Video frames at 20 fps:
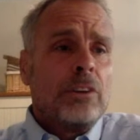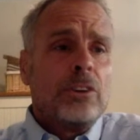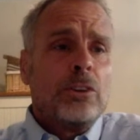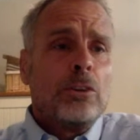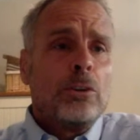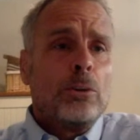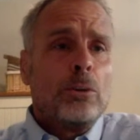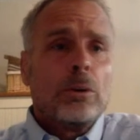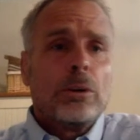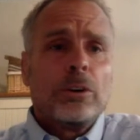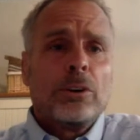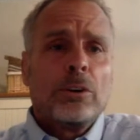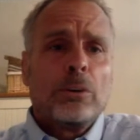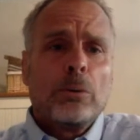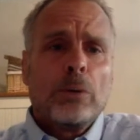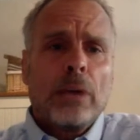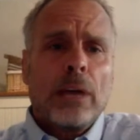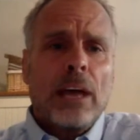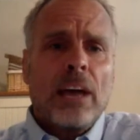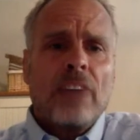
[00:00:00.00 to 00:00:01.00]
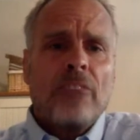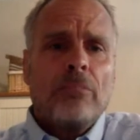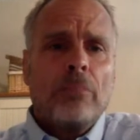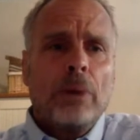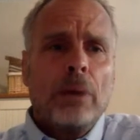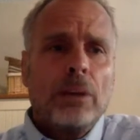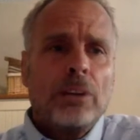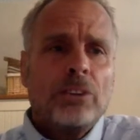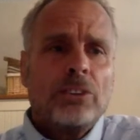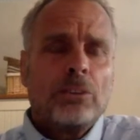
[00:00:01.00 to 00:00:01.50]
two or two and a half
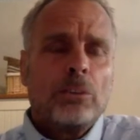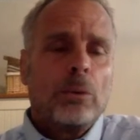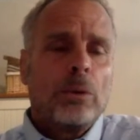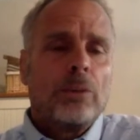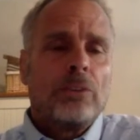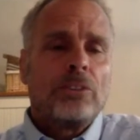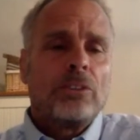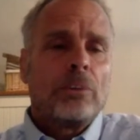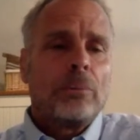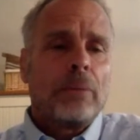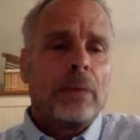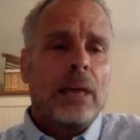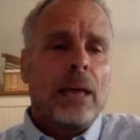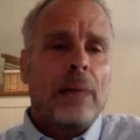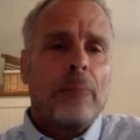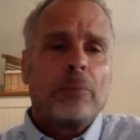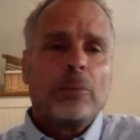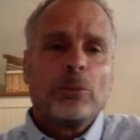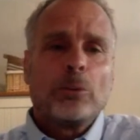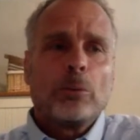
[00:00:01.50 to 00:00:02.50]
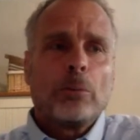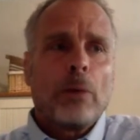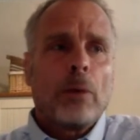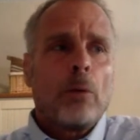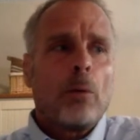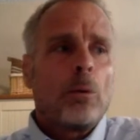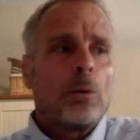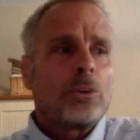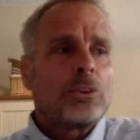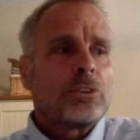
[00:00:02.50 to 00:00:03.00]
months. What if something happens with my
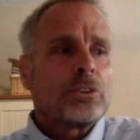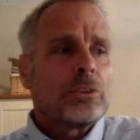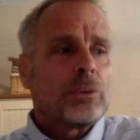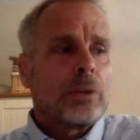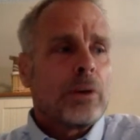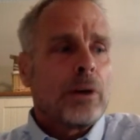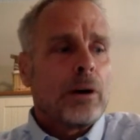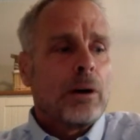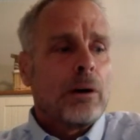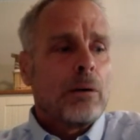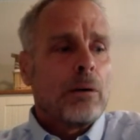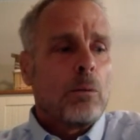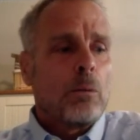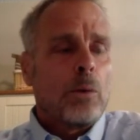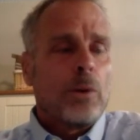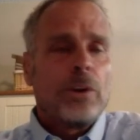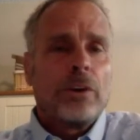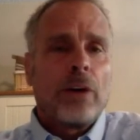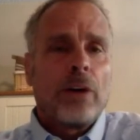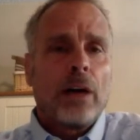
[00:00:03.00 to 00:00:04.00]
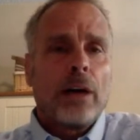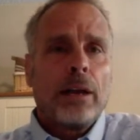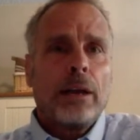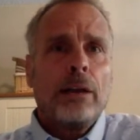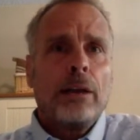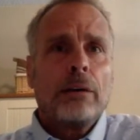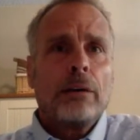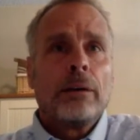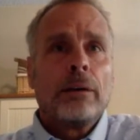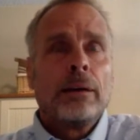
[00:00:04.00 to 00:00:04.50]
horse uh, when you're not
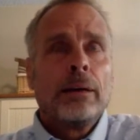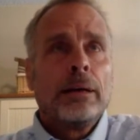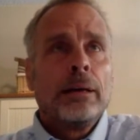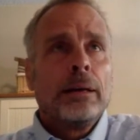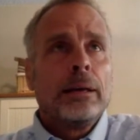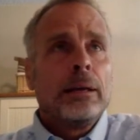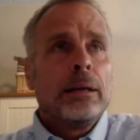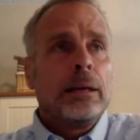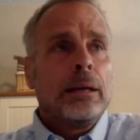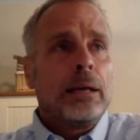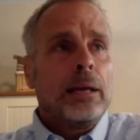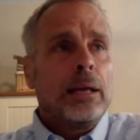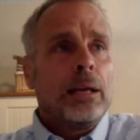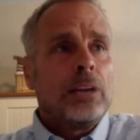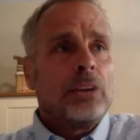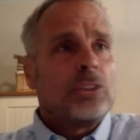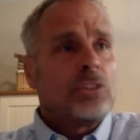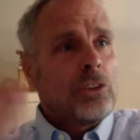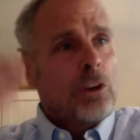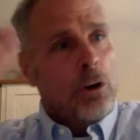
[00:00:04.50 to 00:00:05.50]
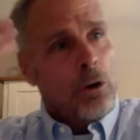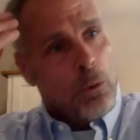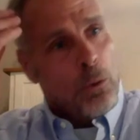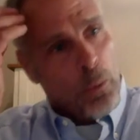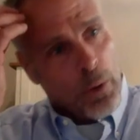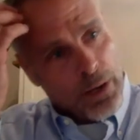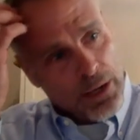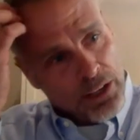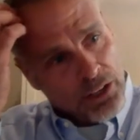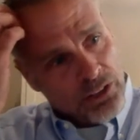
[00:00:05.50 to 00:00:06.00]
here? And so
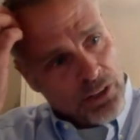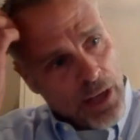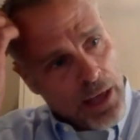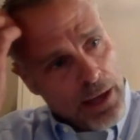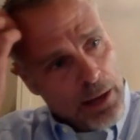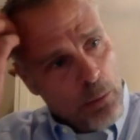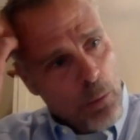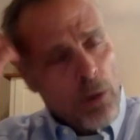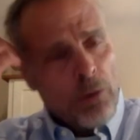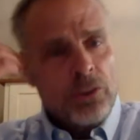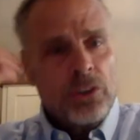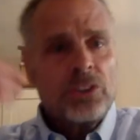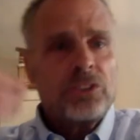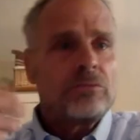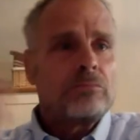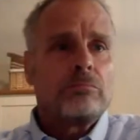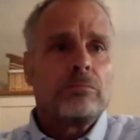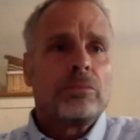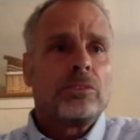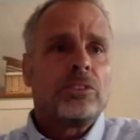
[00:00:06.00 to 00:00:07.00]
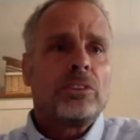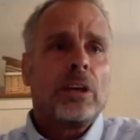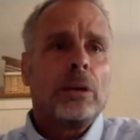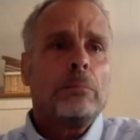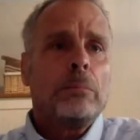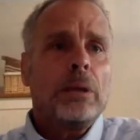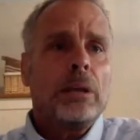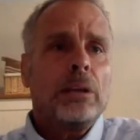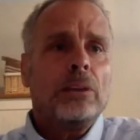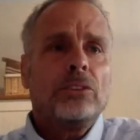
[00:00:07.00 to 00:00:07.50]
we decided, well, just
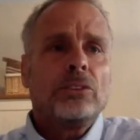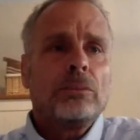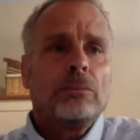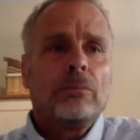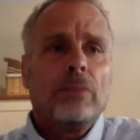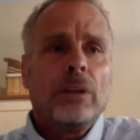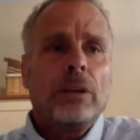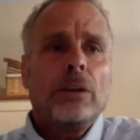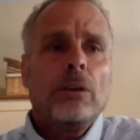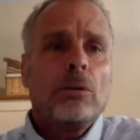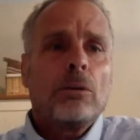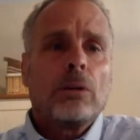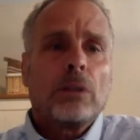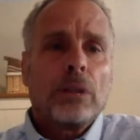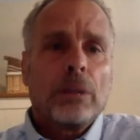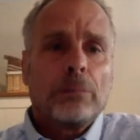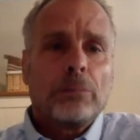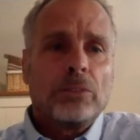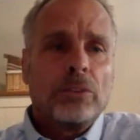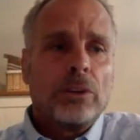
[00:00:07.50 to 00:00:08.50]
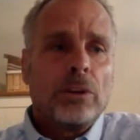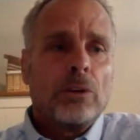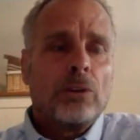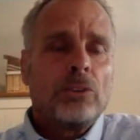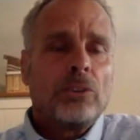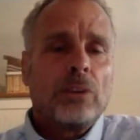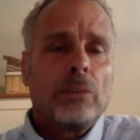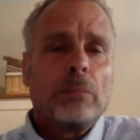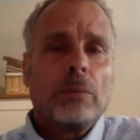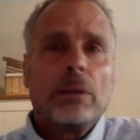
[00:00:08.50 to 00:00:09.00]
send me some video clips, you know,
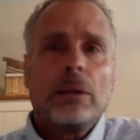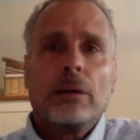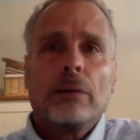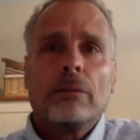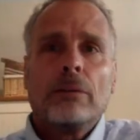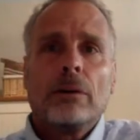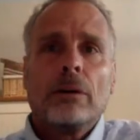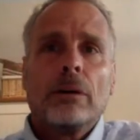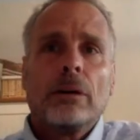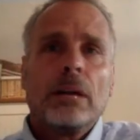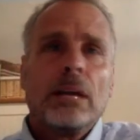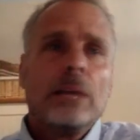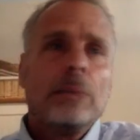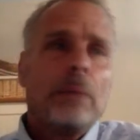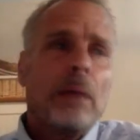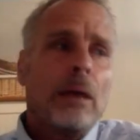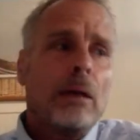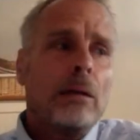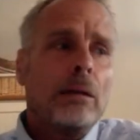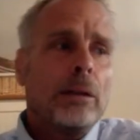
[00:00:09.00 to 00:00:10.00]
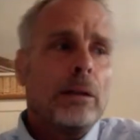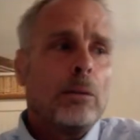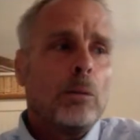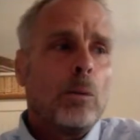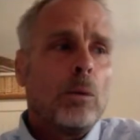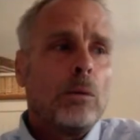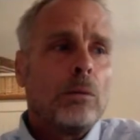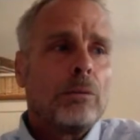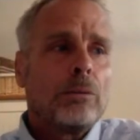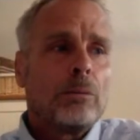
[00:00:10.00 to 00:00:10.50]
send me a, an email and
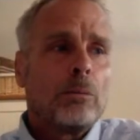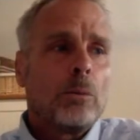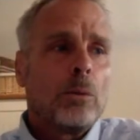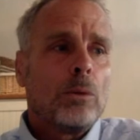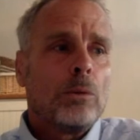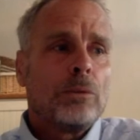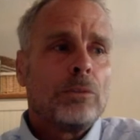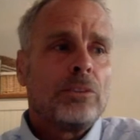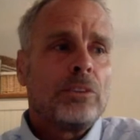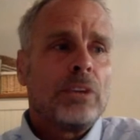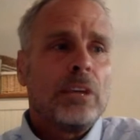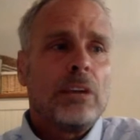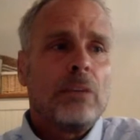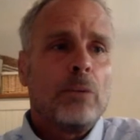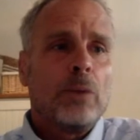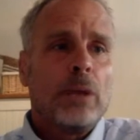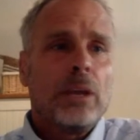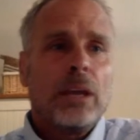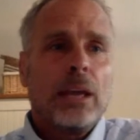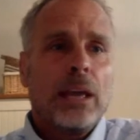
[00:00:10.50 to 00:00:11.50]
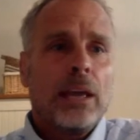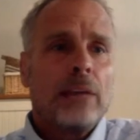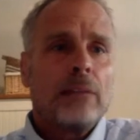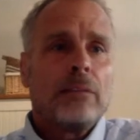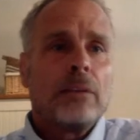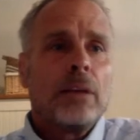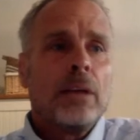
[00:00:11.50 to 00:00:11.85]
we'll, we'll see if we can't